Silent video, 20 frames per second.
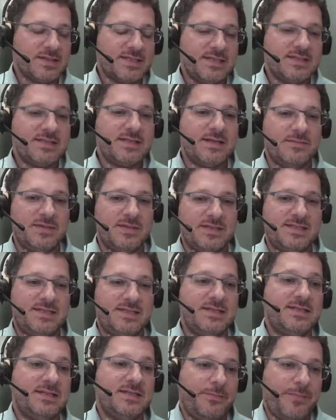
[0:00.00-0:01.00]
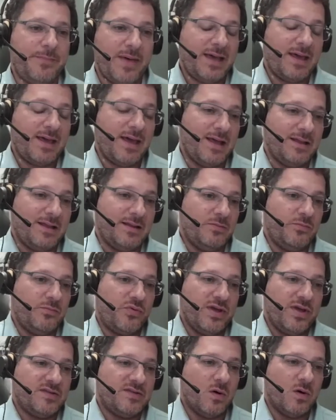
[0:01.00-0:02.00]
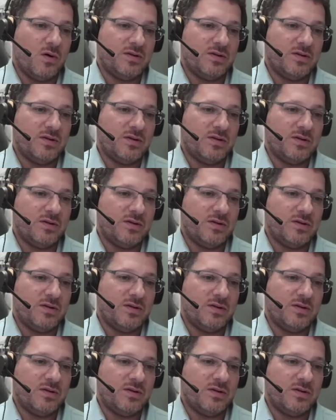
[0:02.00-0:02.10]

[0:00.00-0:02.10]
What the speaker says: a system that sits in the back end and brings